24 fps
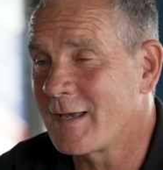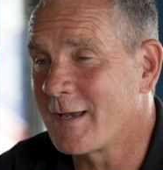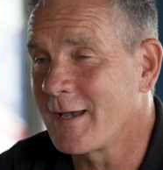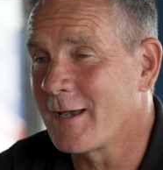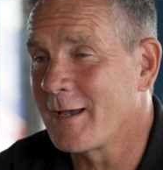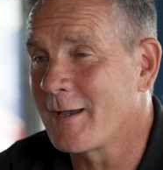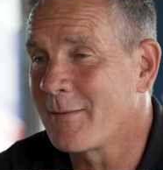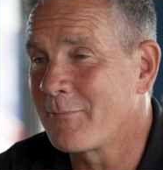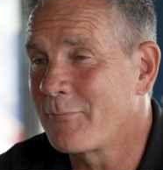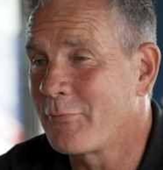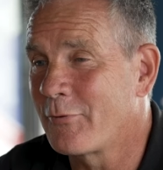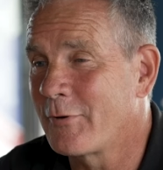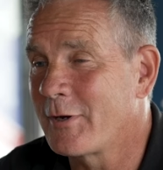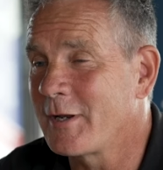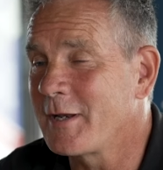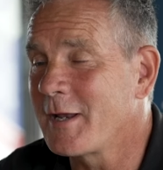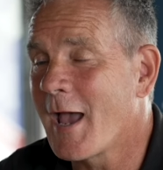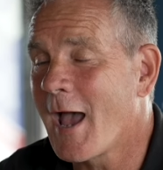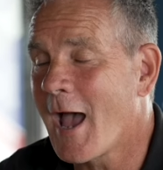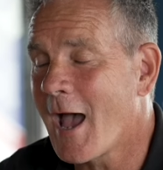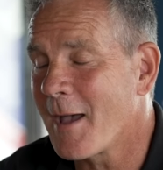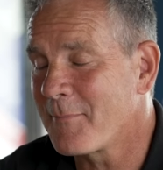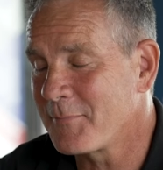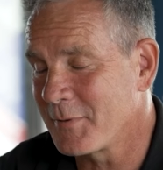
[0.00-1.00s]
uh, pretty
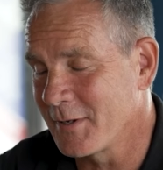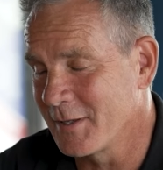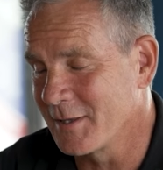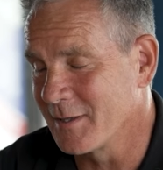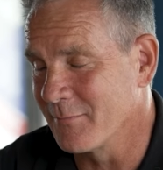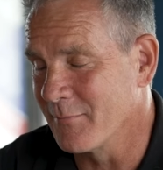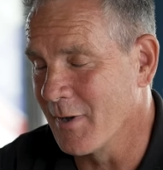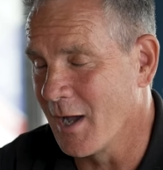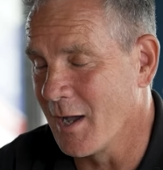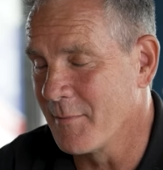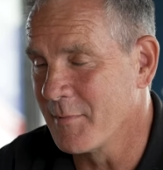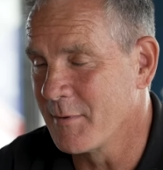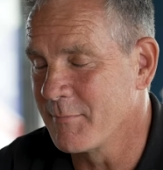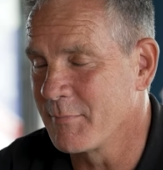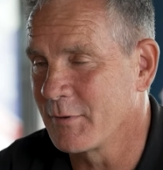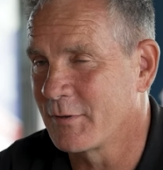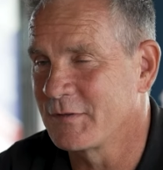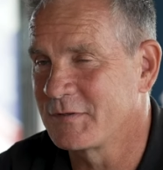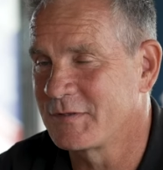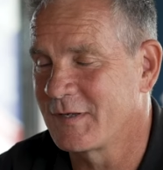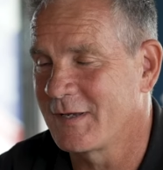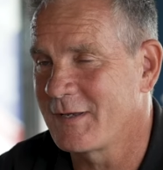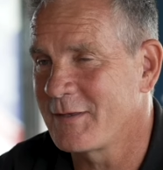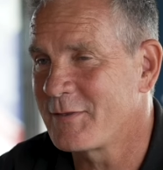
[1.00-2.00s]
happy at the moment
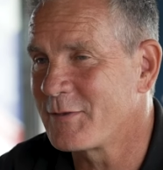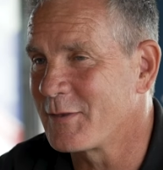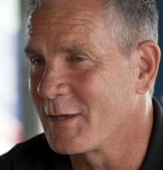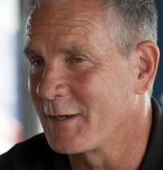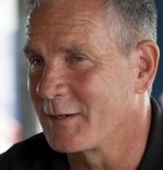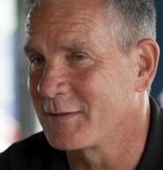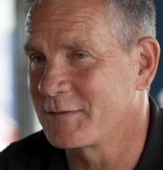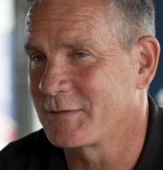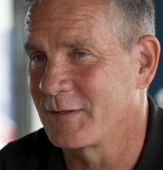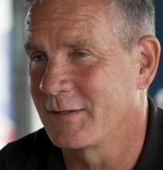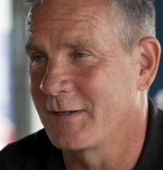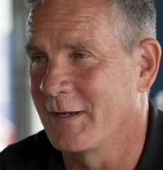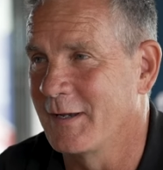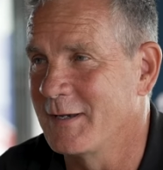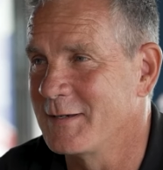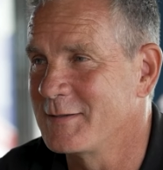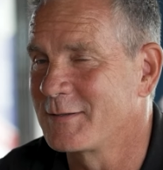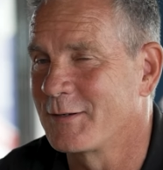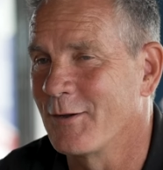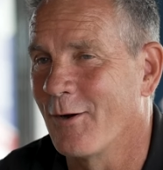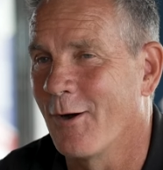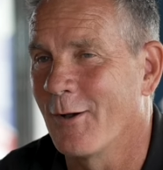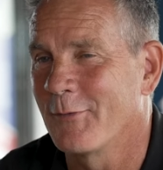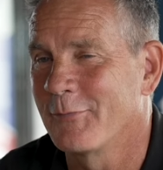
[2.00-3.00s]
because he thinks that he's
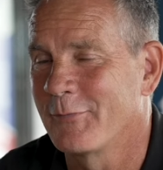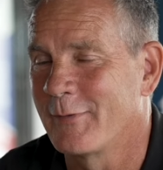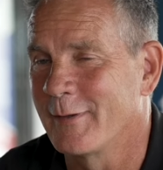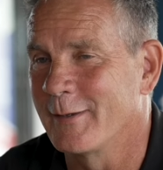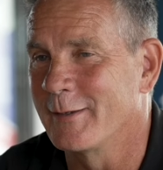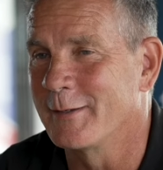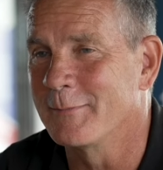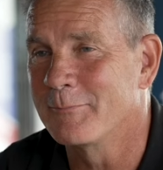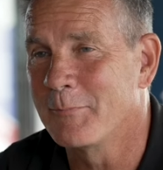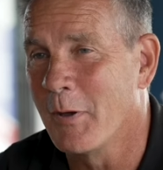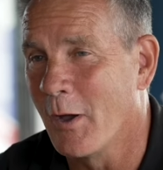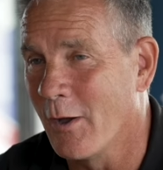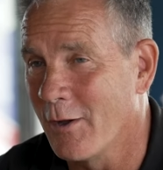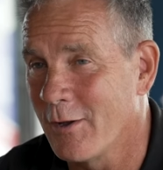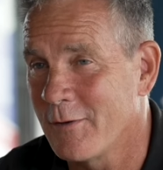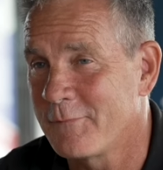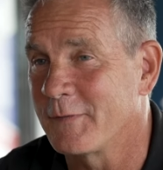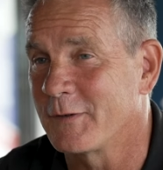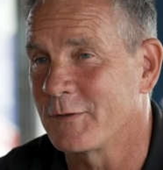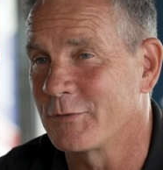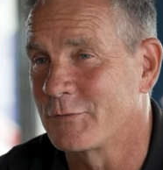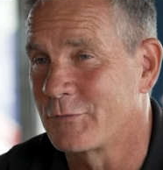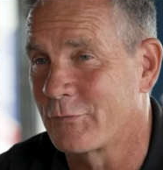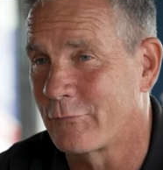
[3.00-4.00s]
got the
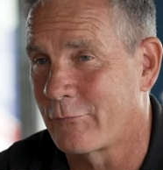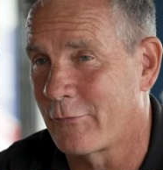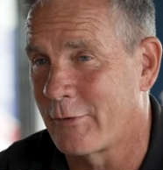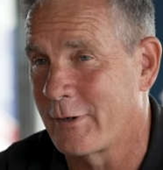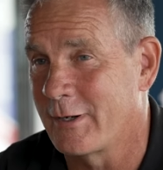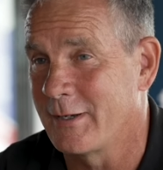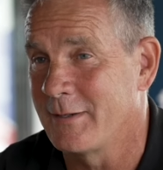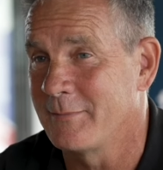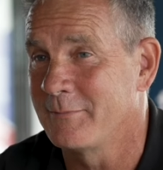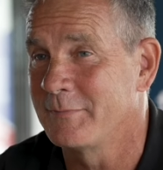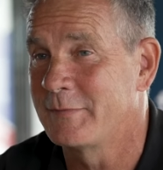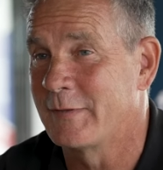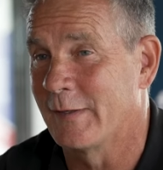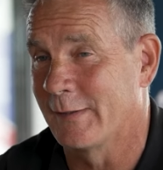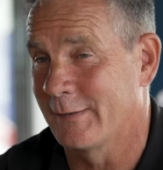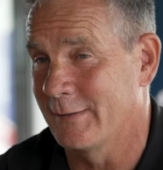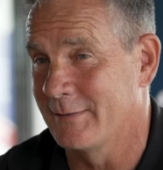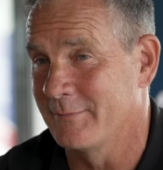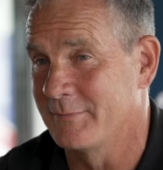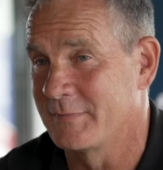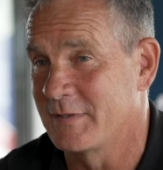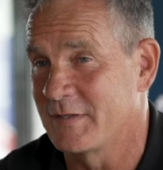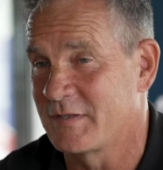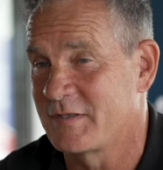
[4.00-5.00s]
perfect dream
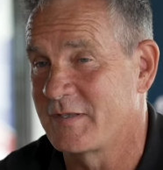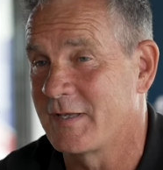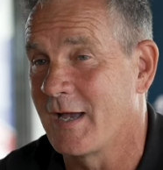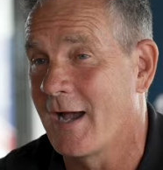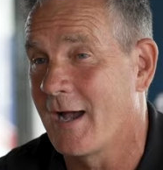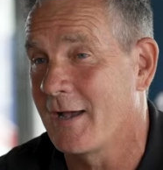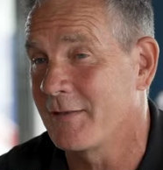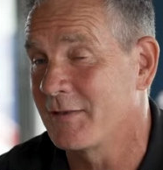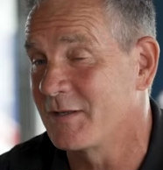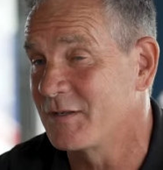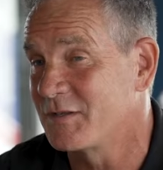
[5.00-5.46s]
team to start